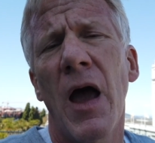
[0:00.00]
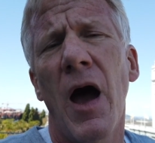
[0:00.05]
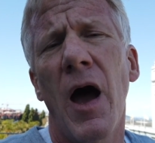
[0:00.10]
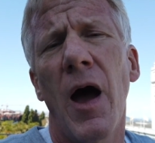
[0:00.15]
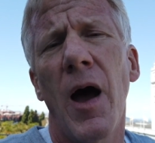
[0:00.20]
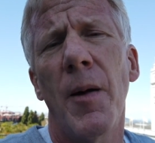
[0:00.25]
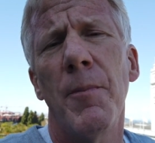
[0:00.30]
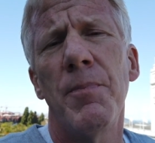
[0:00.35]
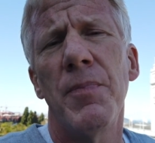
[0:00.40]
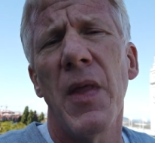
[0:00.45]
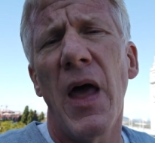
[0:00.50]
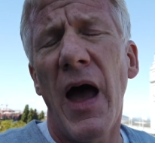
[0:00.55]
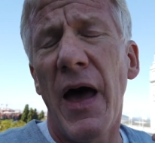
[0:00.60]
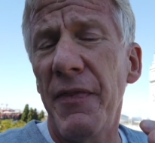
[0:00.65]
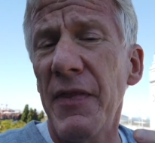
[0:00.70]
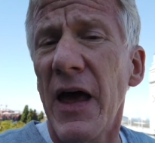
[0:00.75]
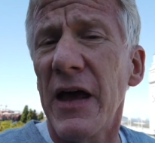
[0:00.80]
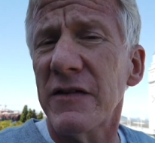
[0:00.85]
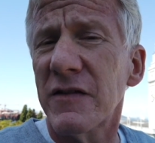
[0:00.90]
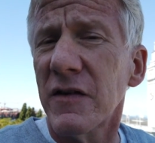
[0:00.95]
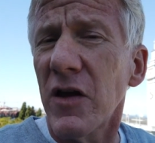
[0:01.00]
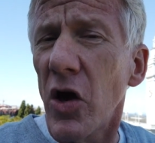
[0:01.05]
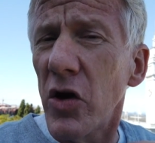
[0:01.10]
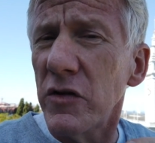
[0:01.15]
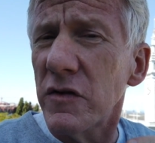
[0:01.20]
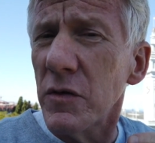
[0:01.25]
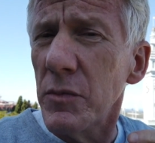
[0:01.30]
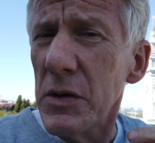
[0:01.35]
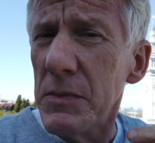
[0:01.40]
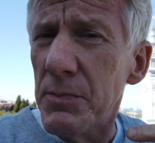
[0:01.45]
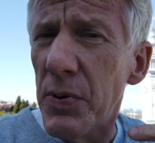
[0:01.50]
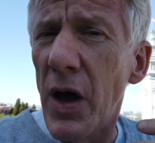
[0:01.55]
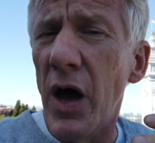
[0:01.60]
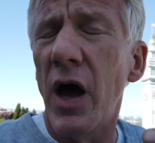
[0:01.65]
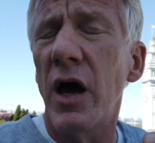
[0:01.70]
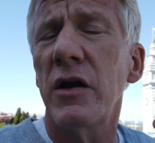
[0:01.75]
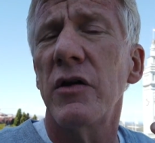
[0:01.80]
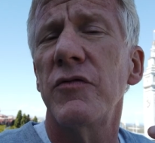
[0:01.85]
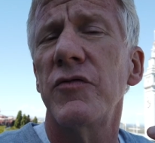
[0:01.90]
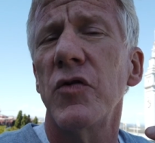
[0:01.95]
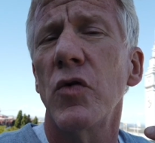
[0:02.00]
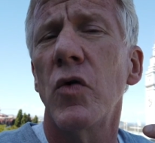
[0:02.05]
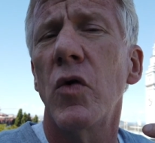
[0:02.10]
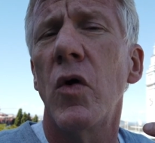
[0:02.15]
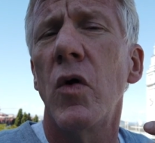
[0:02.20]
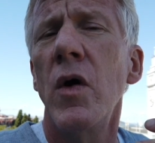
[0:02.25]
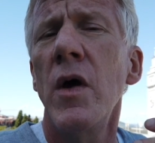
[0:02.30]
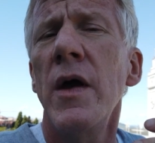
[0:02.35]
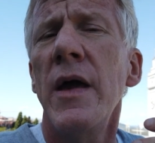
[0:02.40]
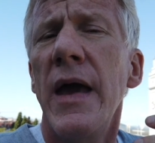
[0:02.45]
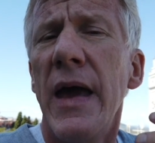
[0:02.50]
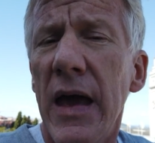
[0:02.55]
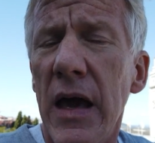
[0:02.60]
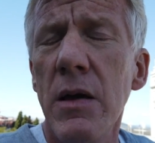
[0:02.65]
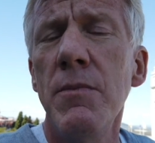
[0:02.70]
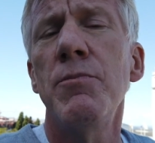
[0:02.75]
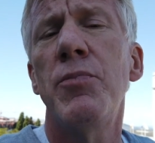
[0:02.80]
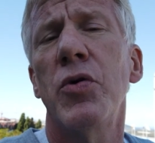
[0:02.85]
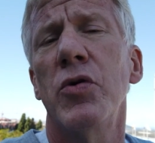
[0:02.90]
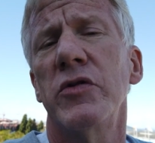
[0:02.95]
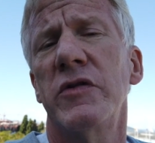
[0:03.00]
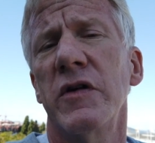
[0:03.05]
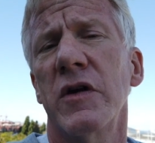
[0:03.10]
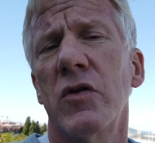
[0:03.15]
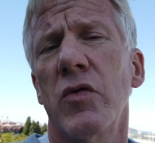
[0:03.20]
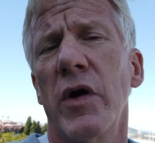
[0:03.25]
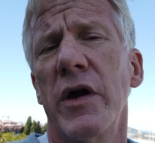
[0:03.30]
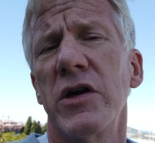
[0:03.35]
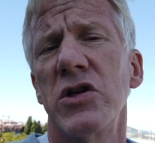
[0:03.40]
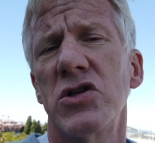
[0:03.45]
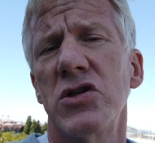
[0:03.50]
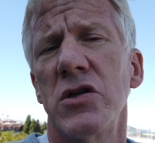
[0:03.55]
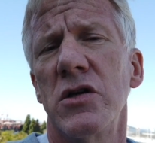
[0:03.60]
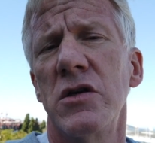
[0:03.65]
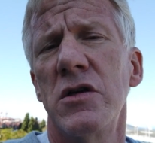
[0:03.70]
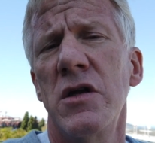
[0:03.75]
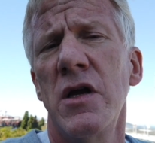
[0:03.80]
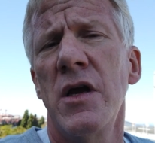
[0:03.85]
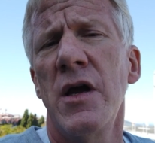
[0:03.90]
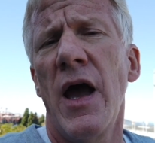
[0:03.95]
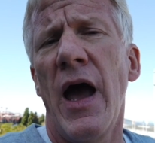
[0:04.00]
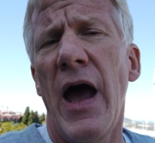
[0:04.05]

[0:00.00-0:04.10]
And that's going to be part of your input equation,